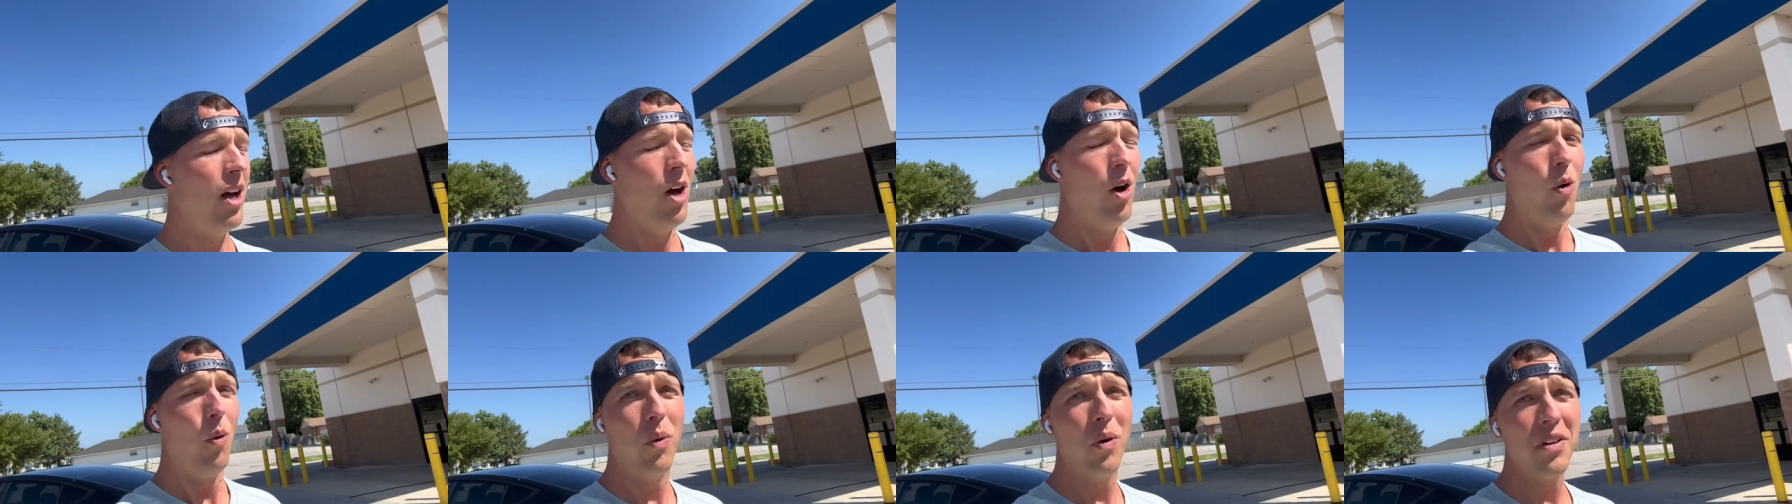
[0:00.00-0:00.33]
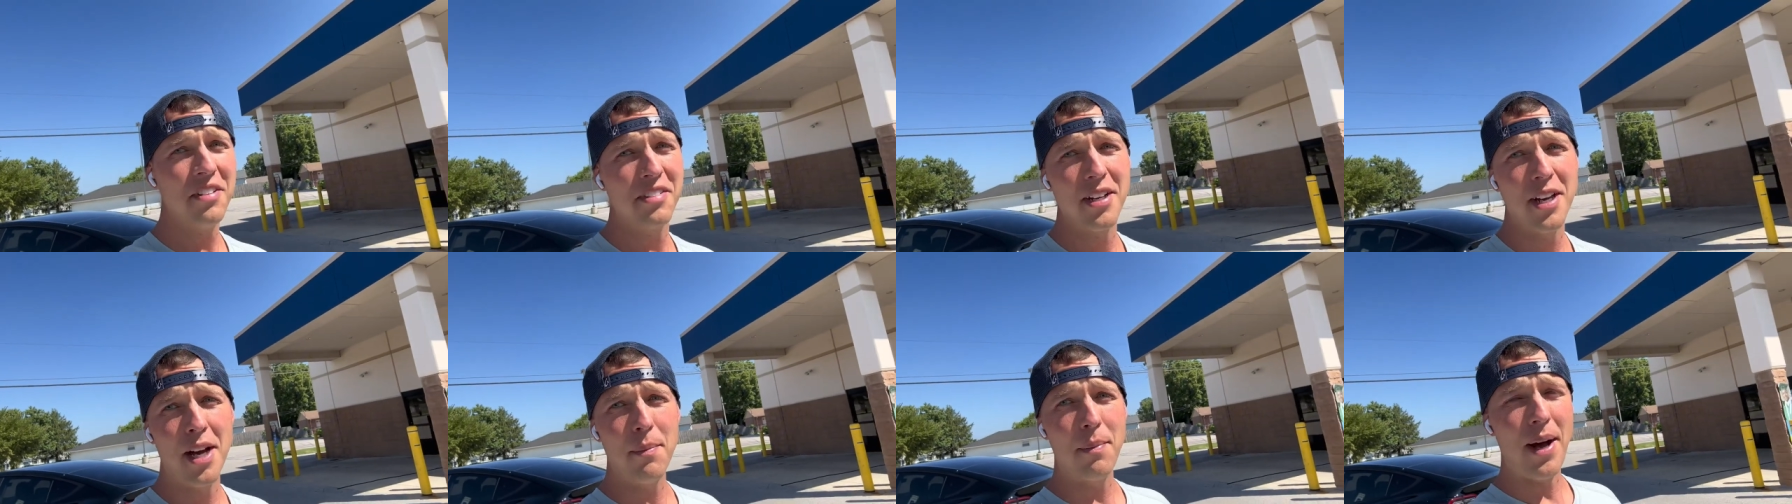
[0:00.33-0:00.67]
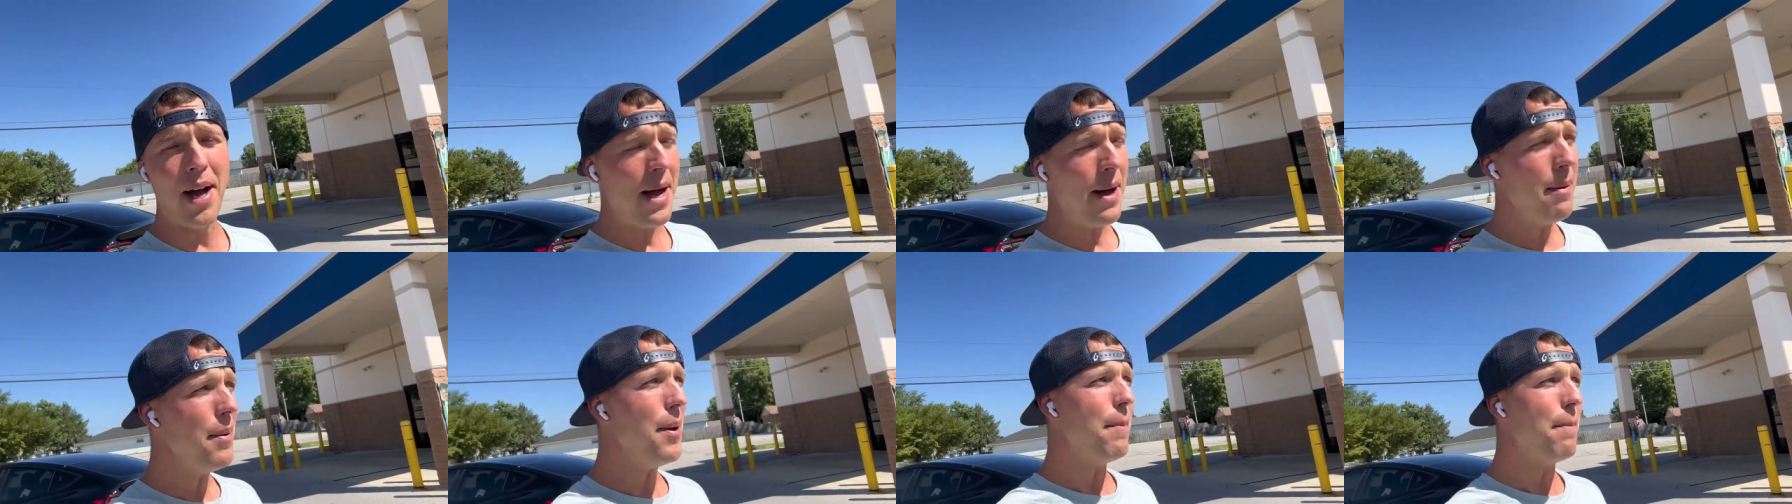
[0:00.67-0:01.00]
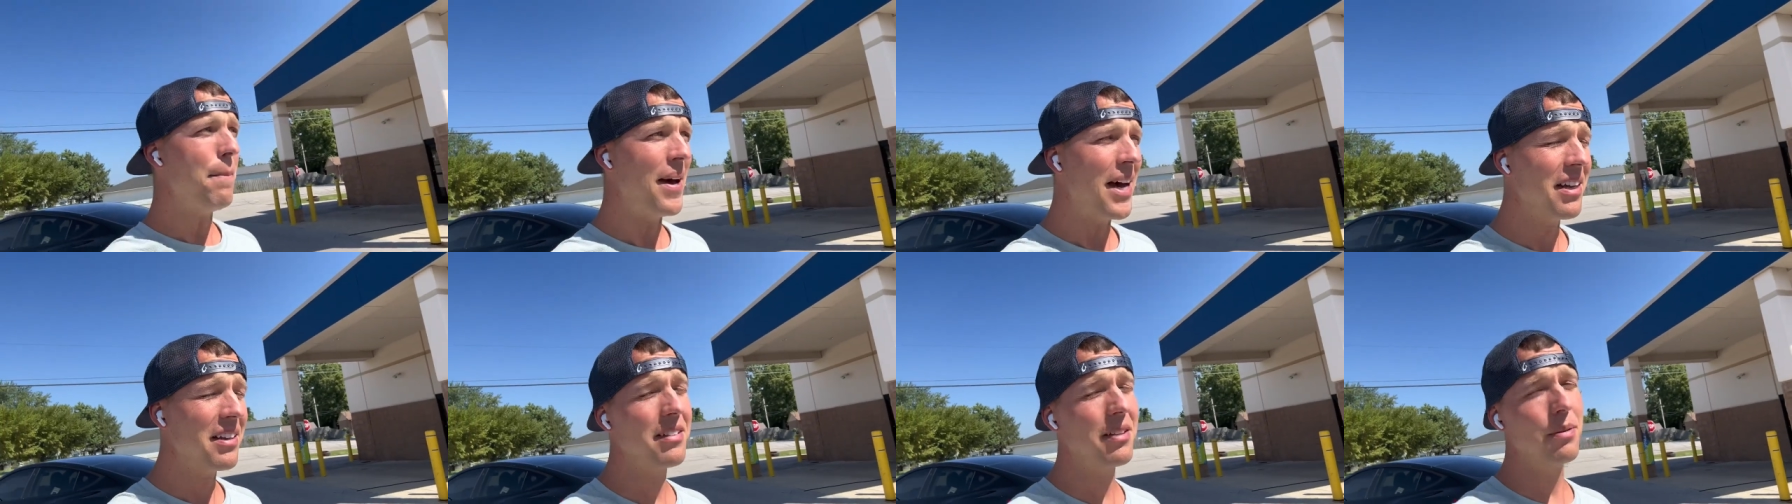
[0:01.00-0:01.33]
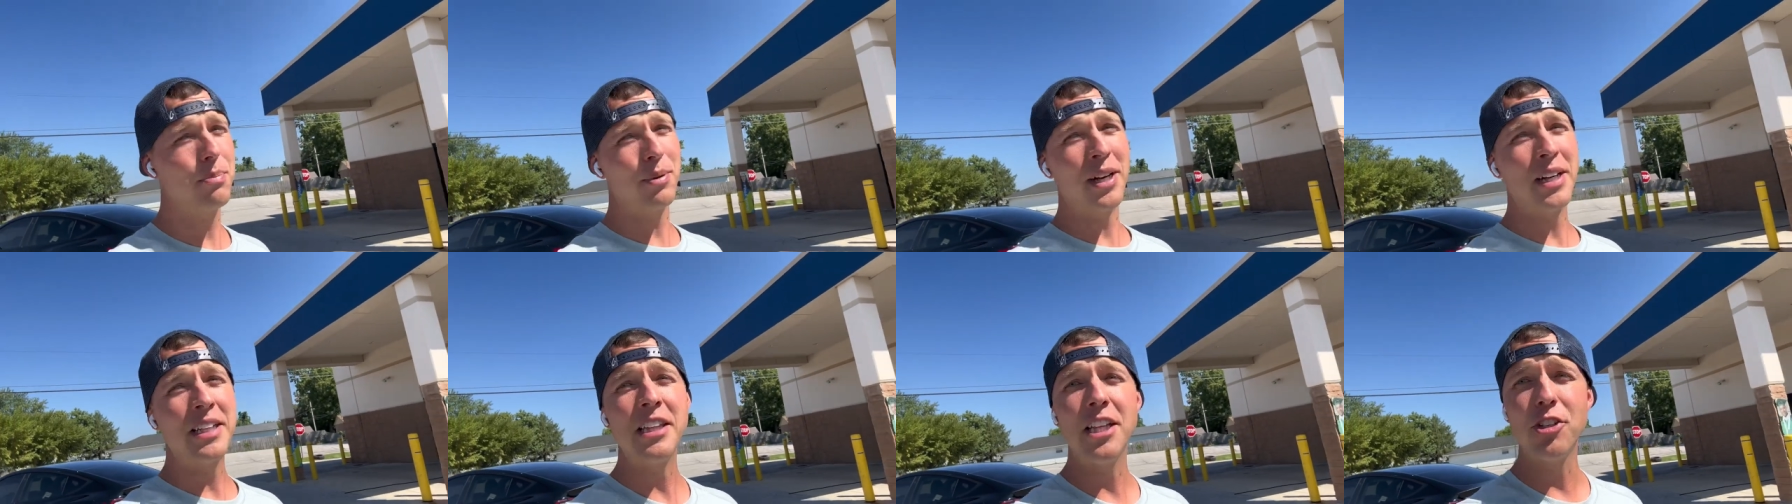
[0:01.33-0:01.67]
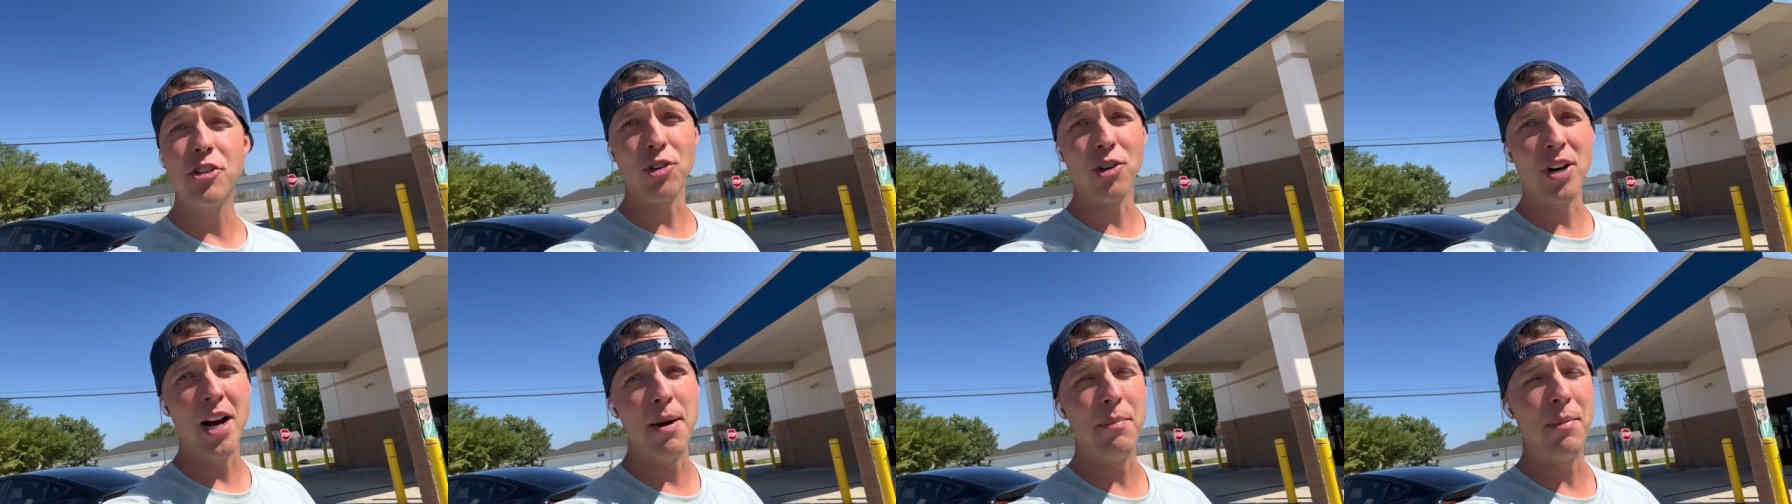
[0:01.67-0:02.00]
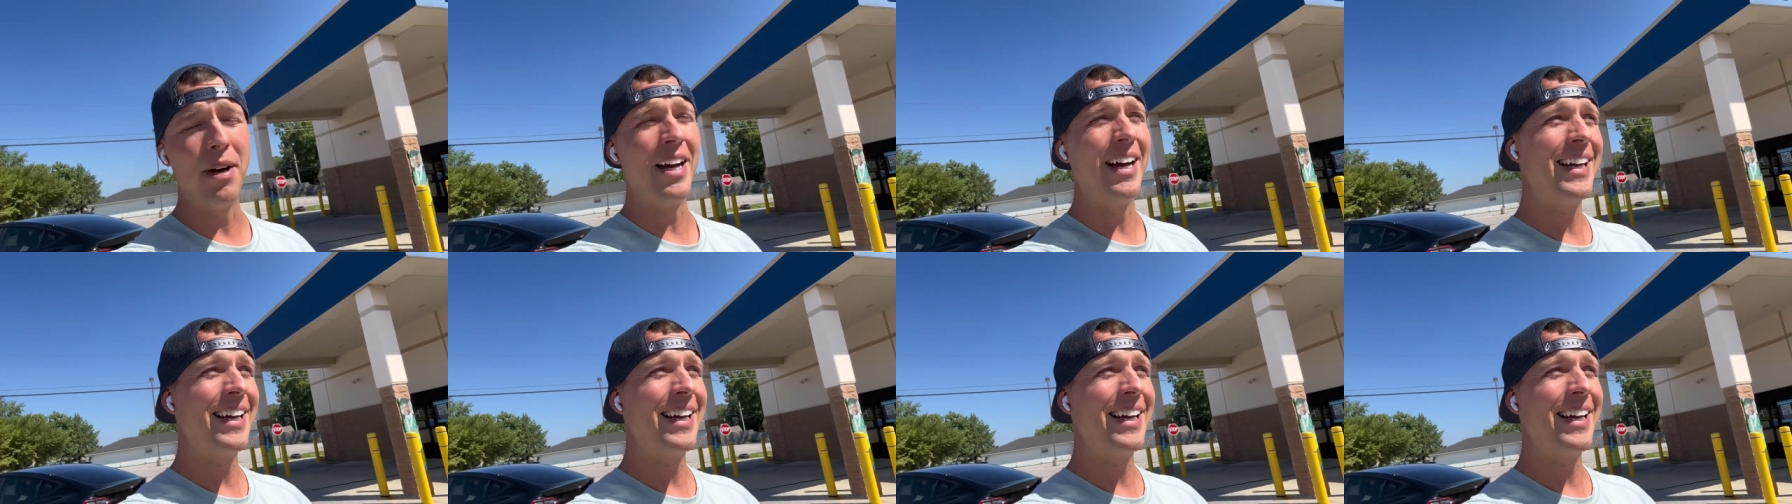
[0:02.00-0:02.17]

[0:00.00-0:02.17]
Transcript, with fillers: What's up? I'm about to bring the drama.